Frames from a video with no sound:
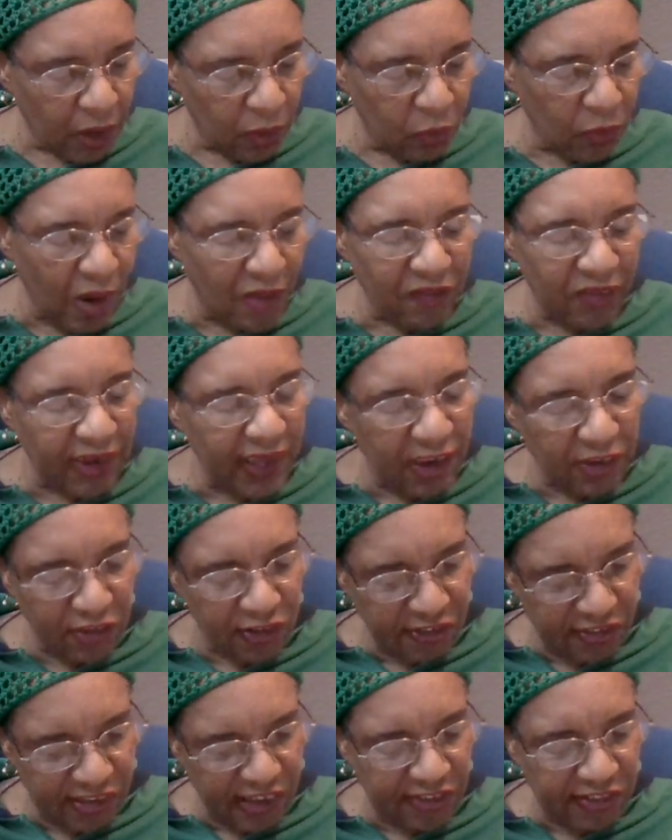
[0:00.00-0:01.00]
Revelation
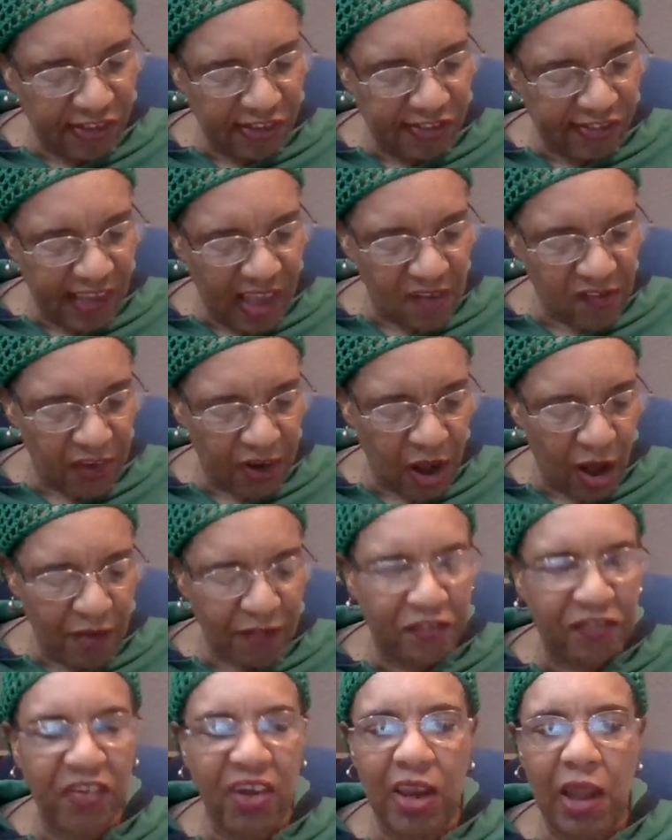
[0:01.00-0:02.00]
6 and 7 are
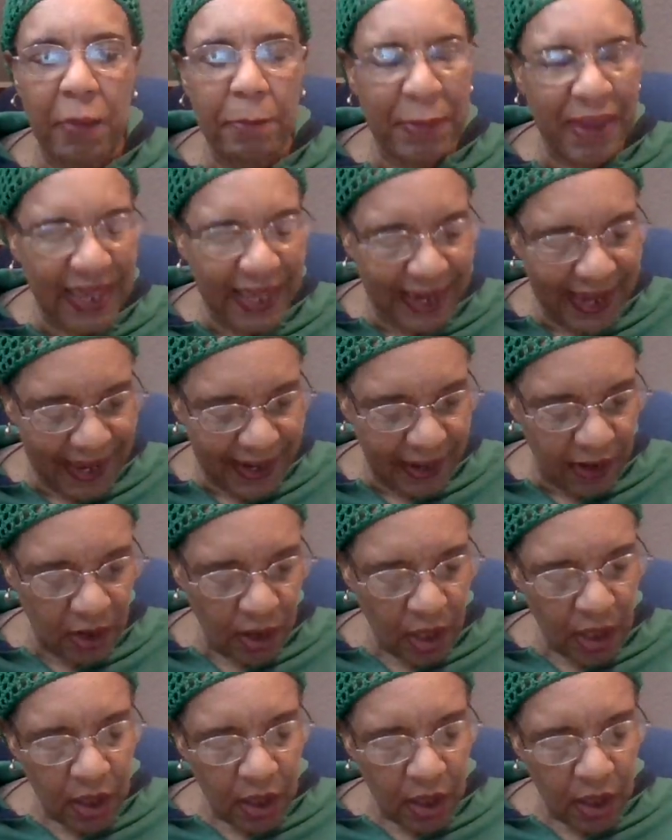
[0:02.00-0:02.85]
full of meaning.